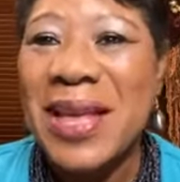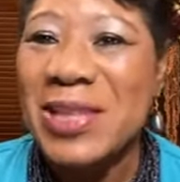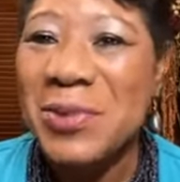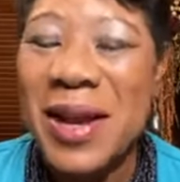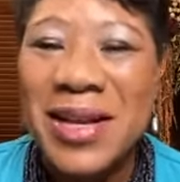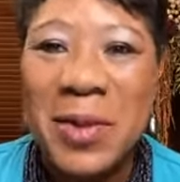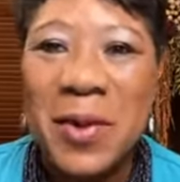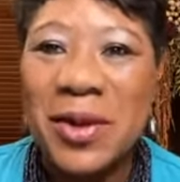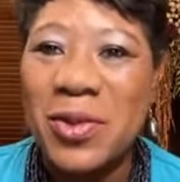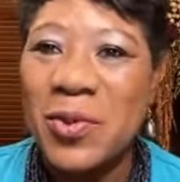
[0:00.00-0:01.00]
That's right.
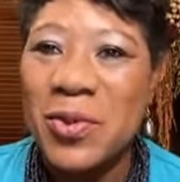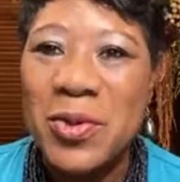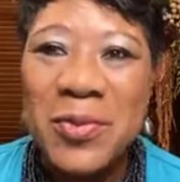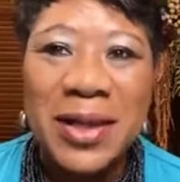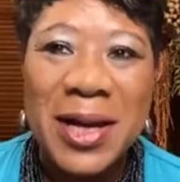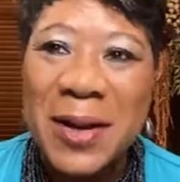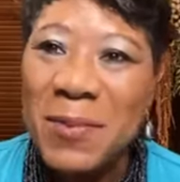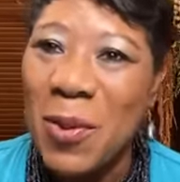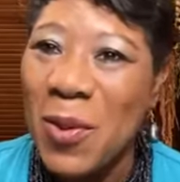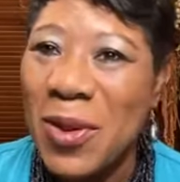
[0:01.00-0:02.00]
Come on in the room.
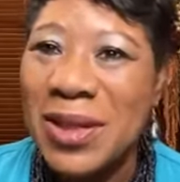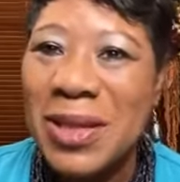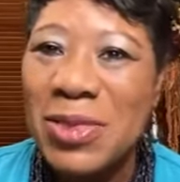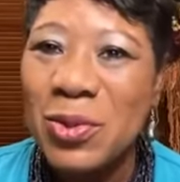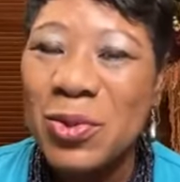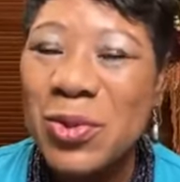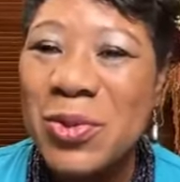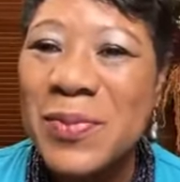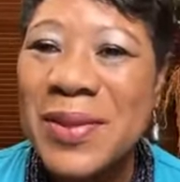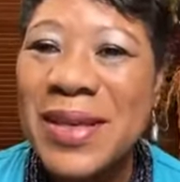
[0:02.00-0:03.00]
Come on in the
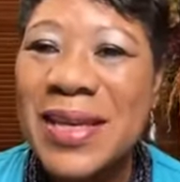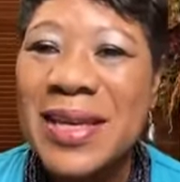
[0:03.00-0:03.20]
room.